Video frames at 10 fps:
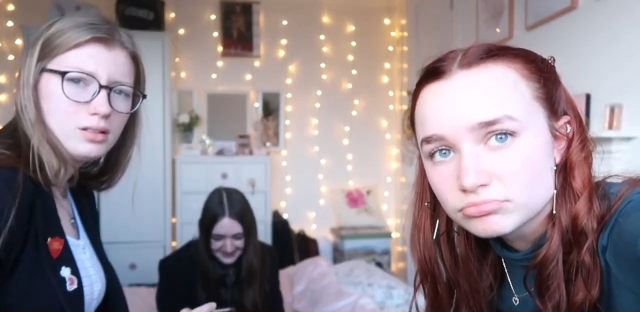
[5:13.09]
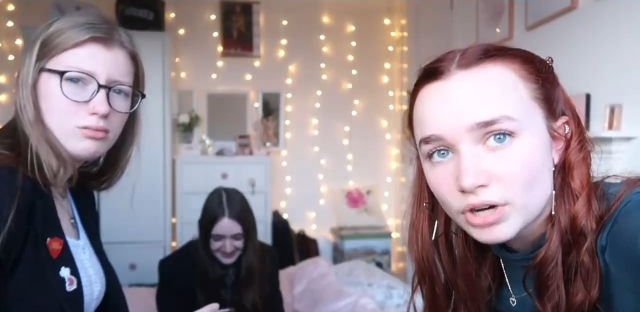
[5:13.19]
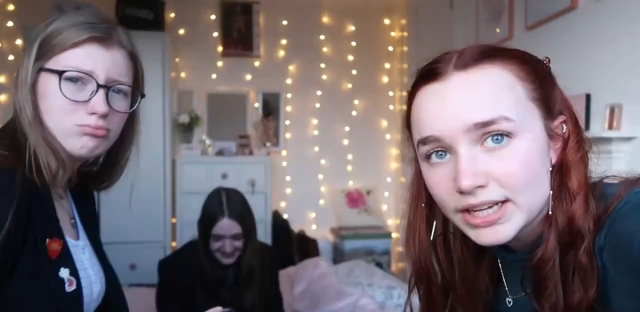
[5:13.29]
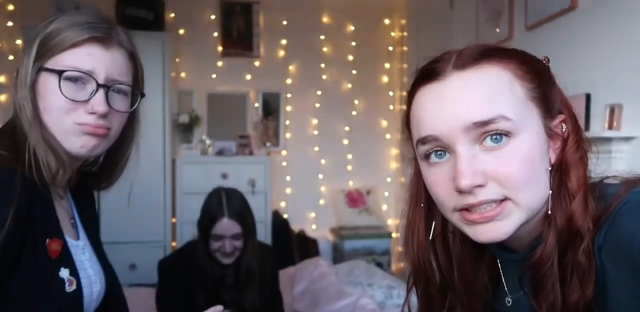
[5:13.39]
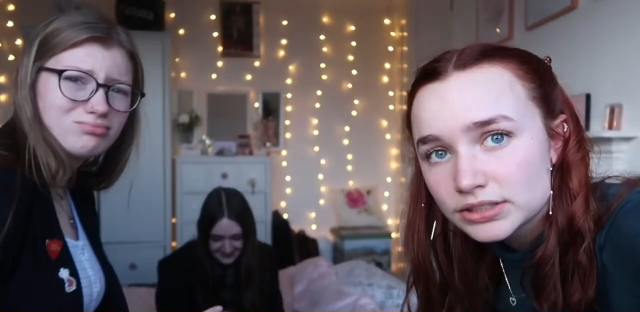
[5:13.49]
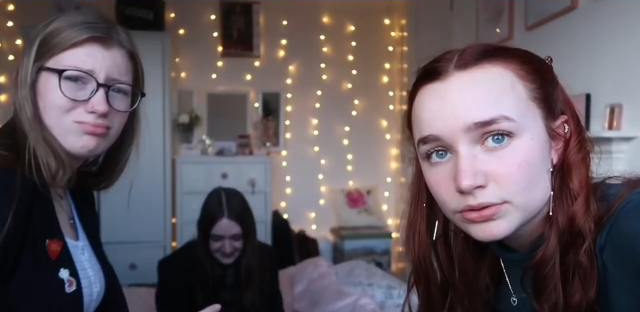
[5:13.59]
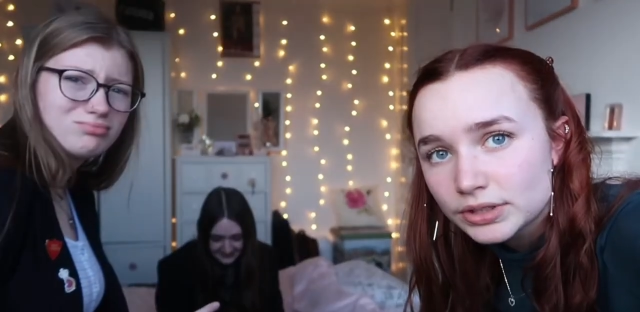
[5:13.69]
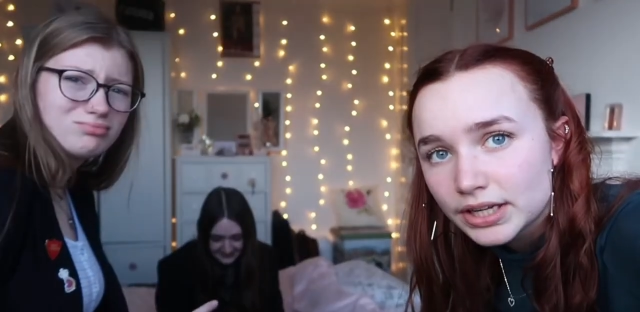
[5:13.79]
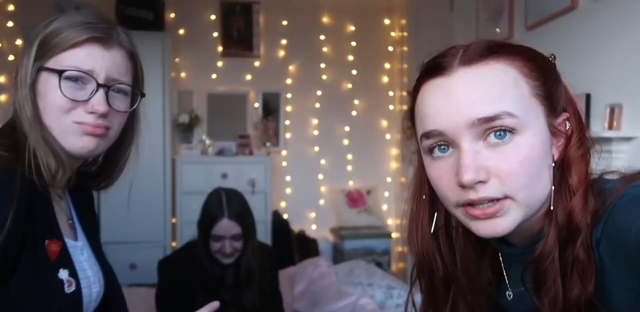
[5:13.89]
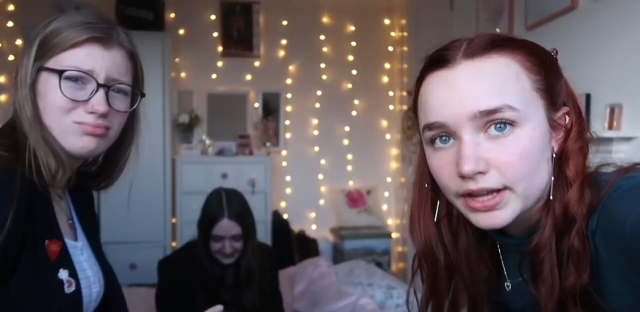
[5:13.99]
Speaker 1: Why is it
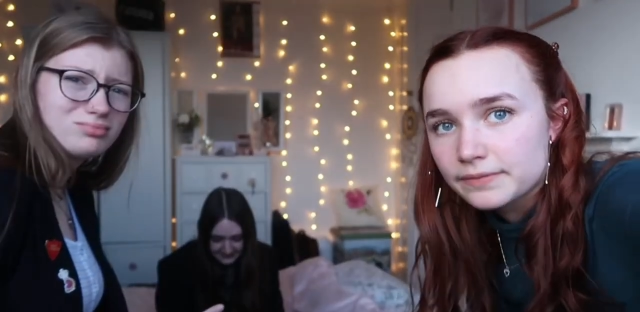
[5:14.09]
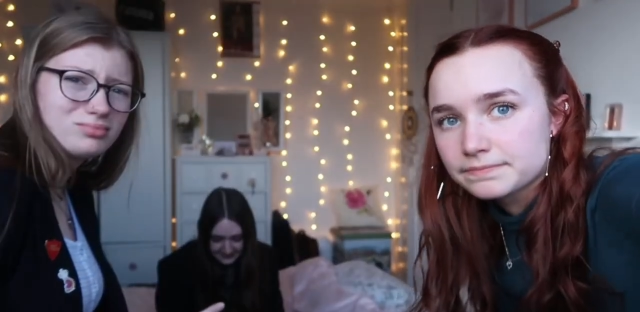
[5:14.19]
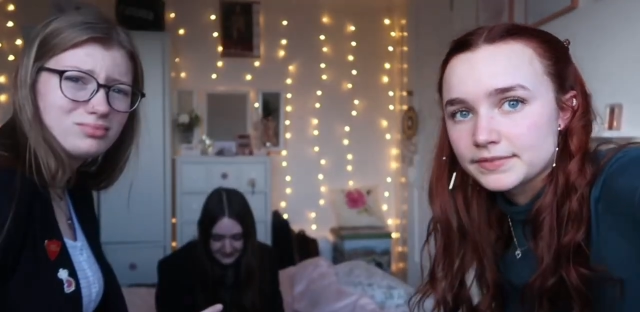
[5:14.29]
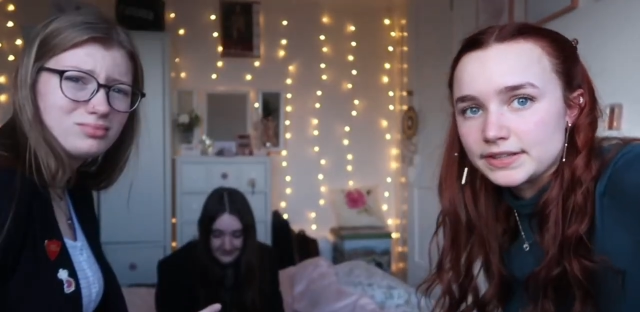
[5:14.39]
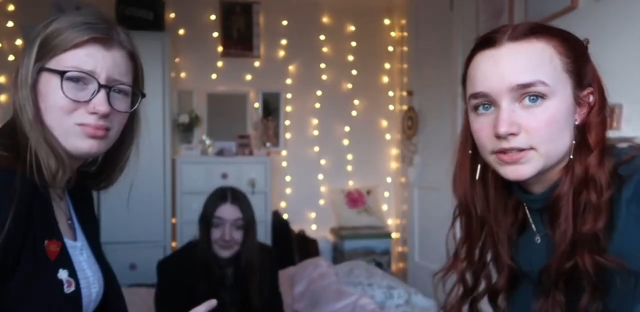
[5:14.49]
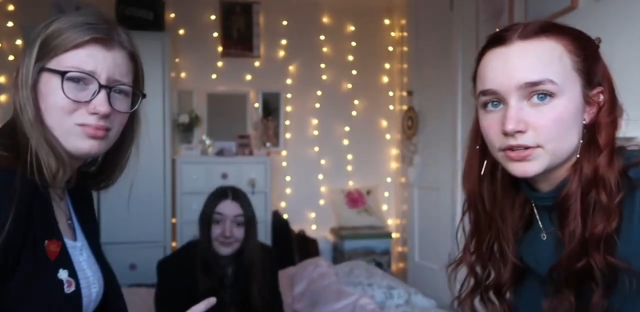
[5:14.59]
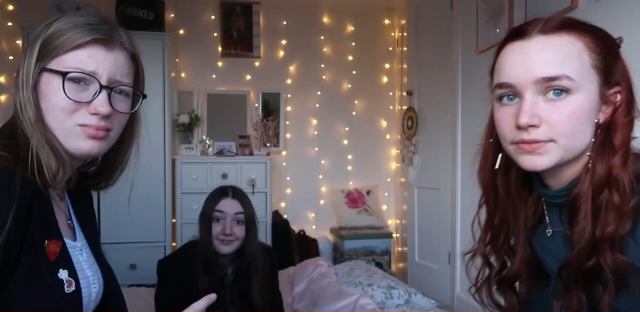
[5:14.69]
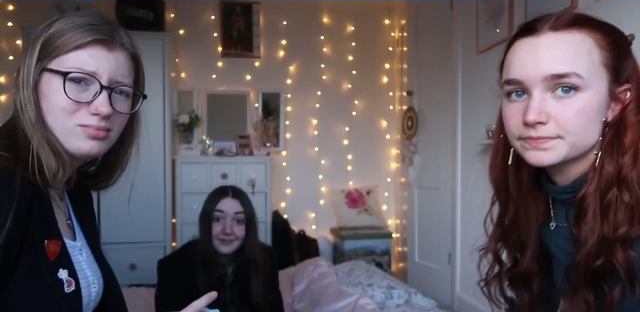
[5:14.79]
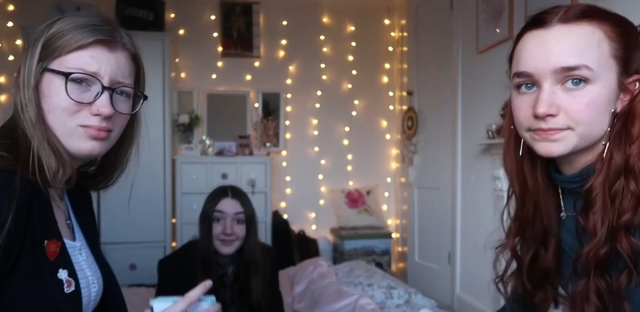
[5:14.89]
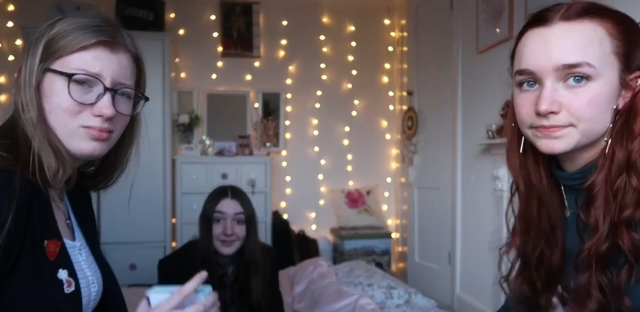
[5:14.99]
doing it? Okay, that's good.